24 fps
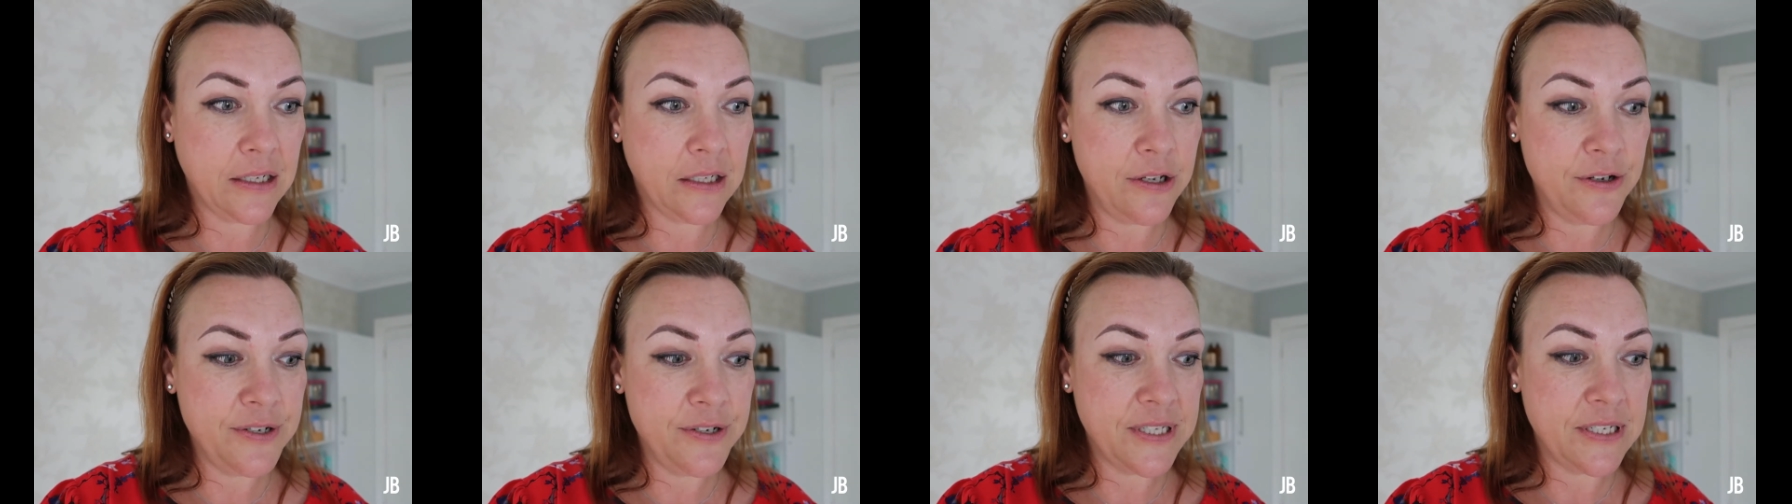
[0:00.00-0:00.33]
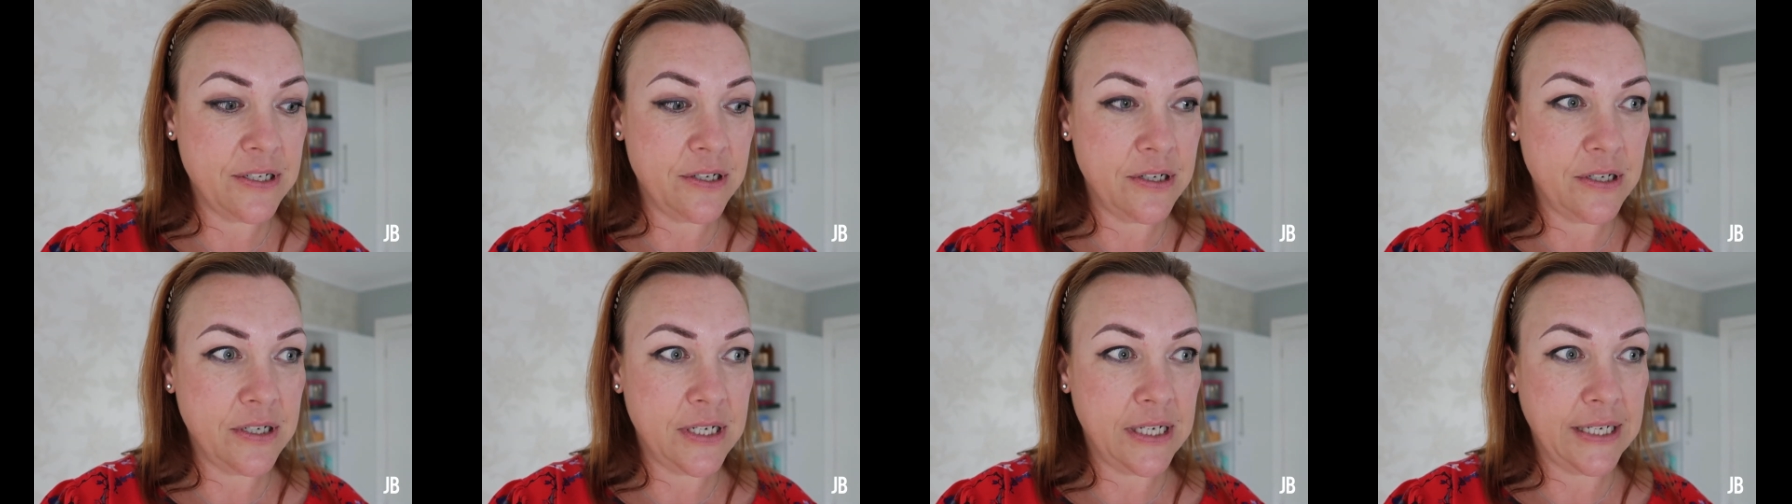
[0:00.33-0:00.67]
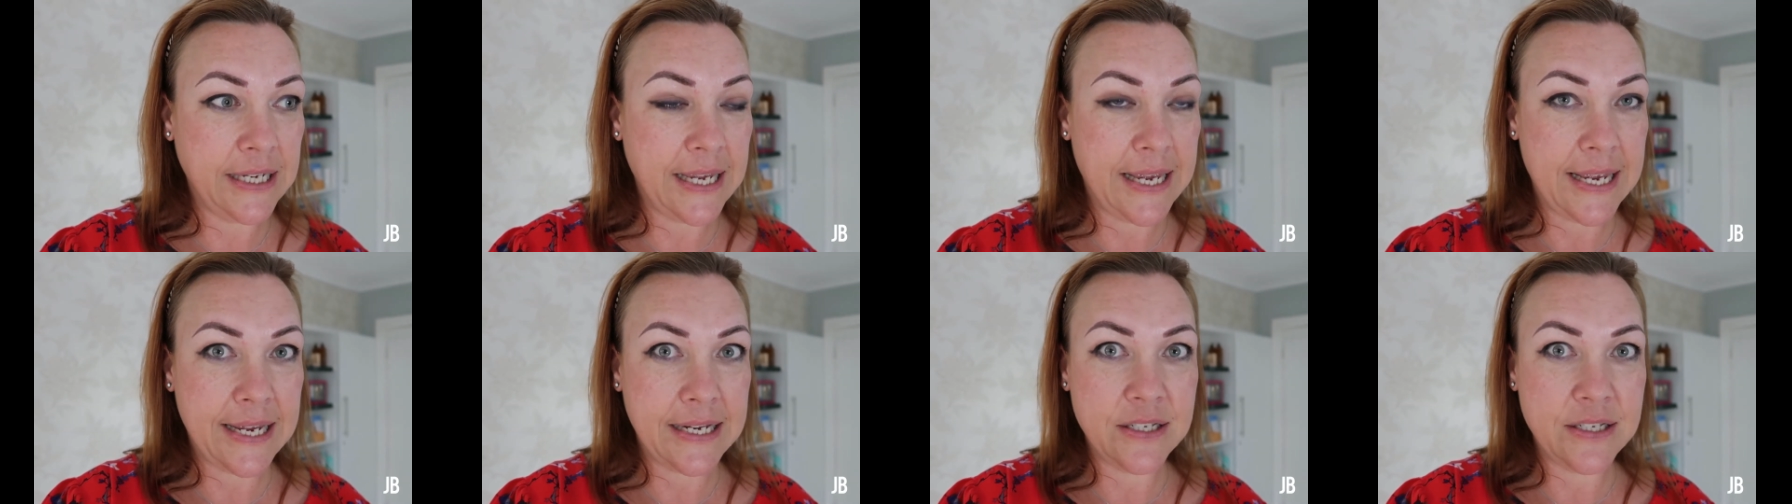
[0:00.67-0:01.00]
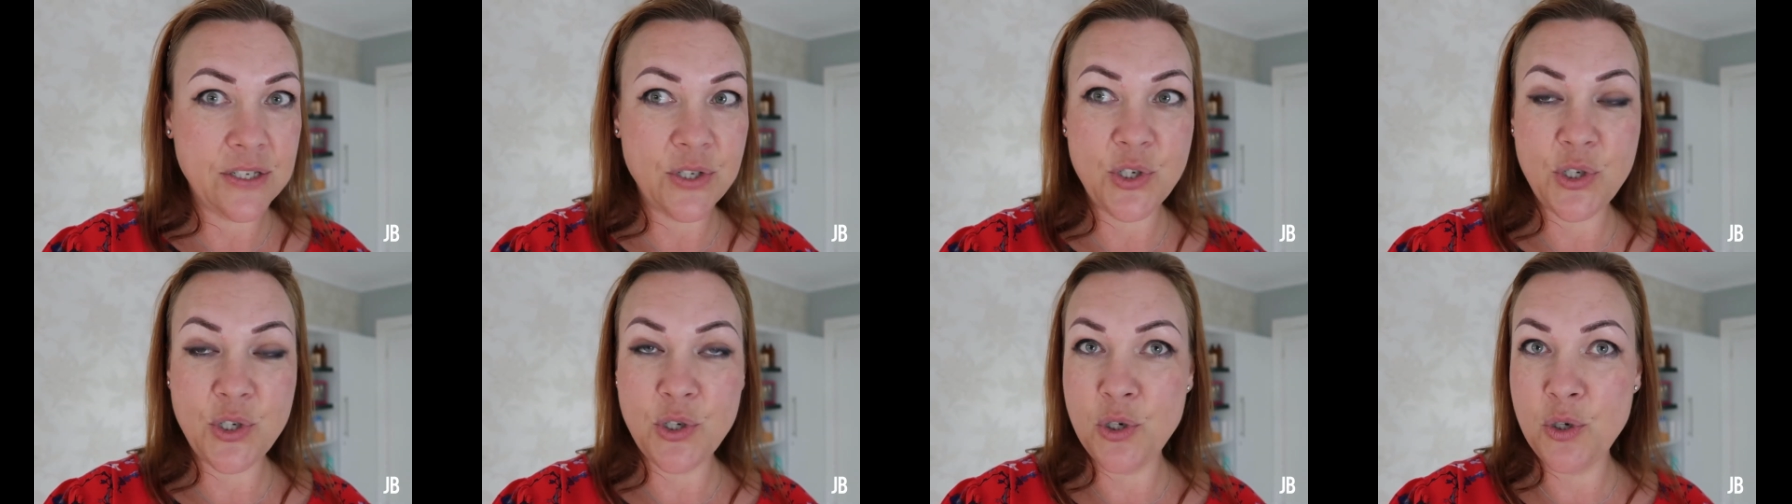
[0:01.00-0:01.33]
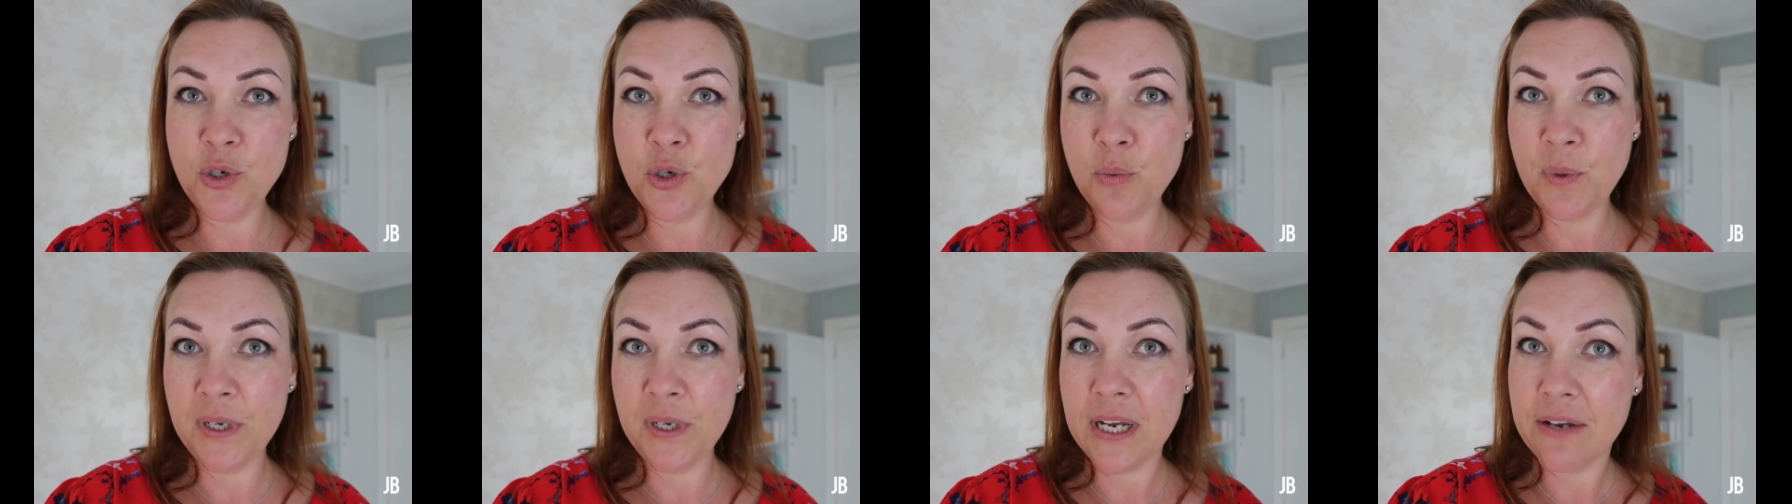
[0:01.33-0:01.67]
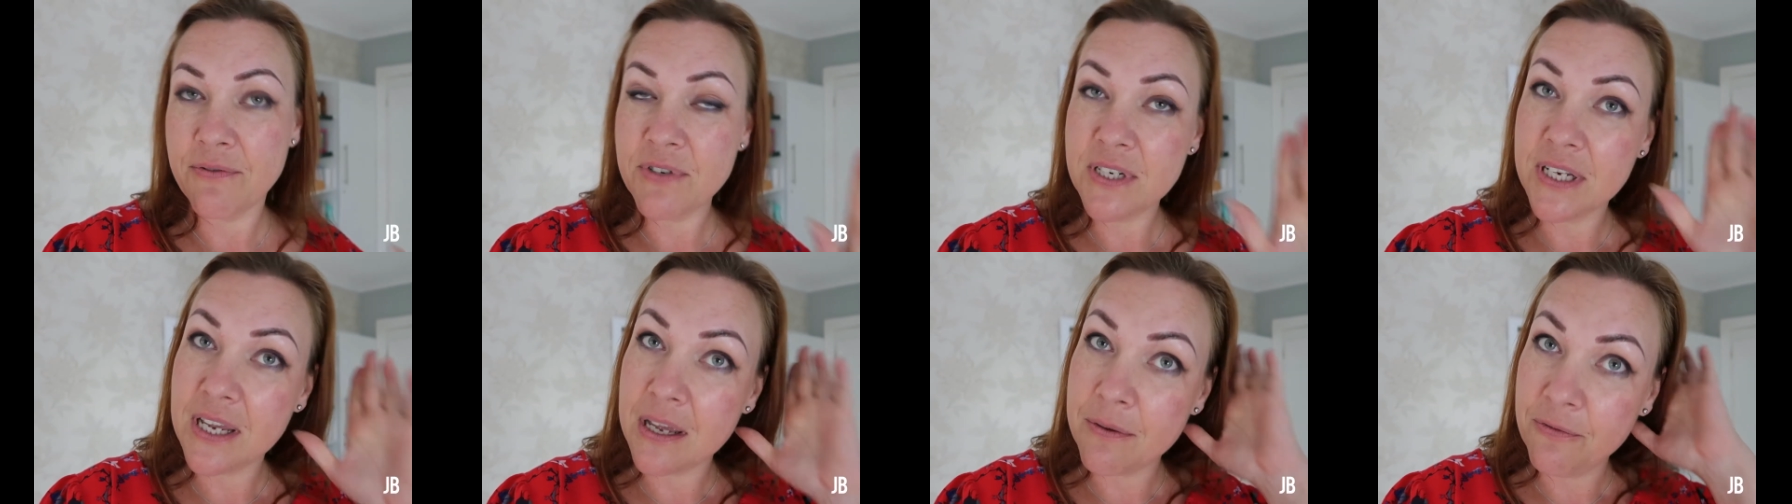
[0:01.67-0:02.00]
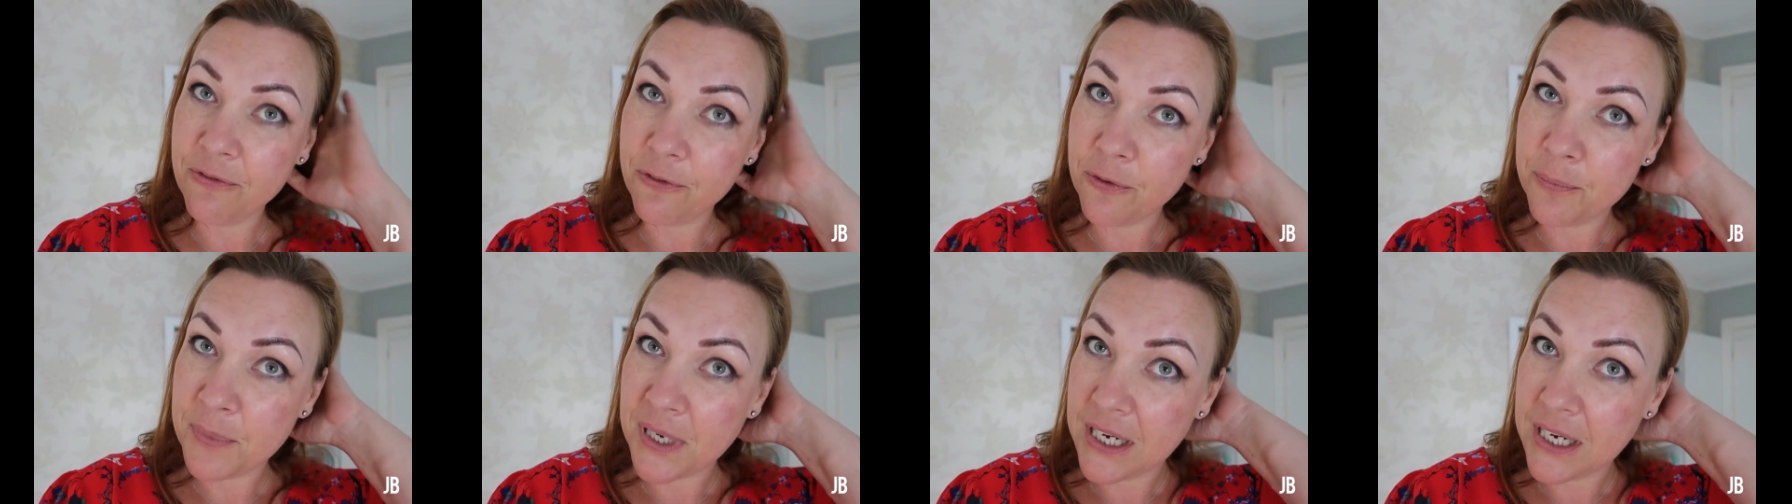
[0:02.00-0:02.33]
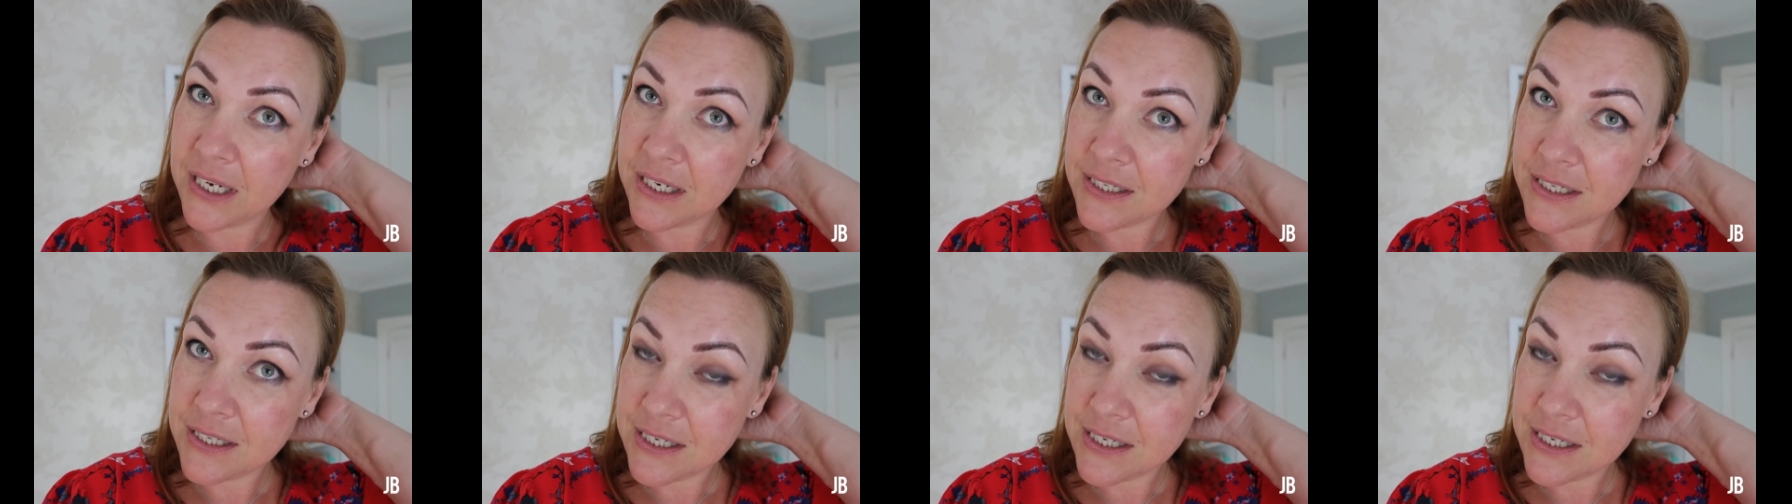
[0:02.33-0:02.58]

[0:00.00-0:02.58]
closer again to when I have to come for my